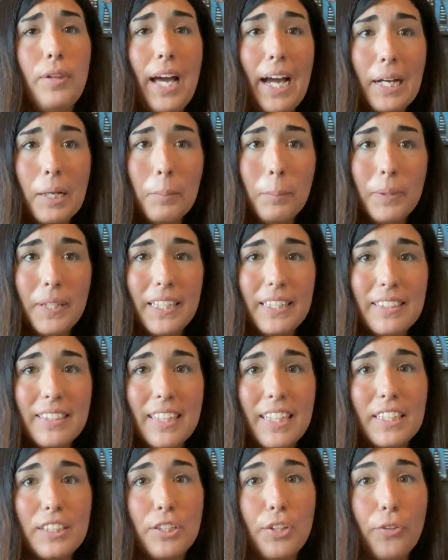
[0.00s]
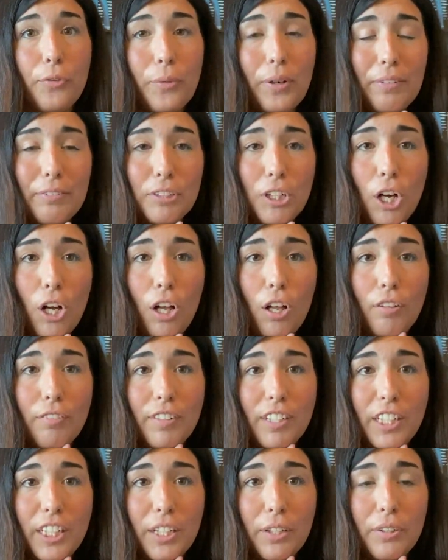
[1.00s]
that completes this thrift haul
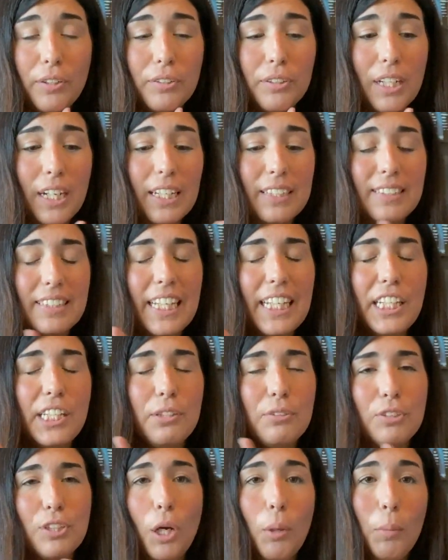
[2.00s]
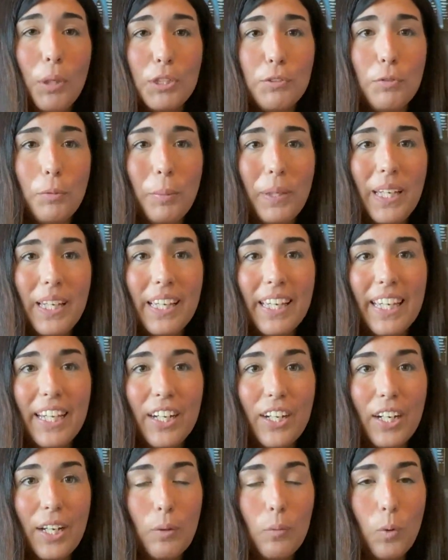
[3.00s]
video, you guys. Thank you so much for being
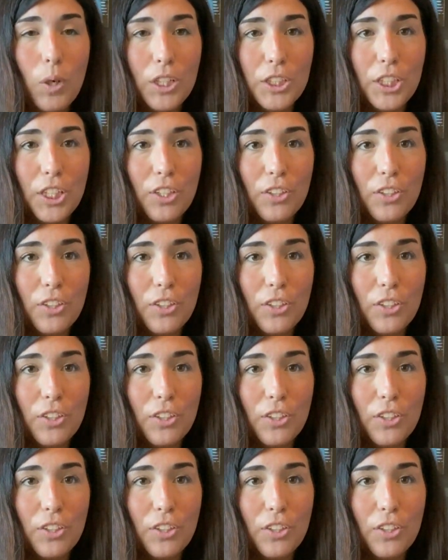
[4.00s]
here and watching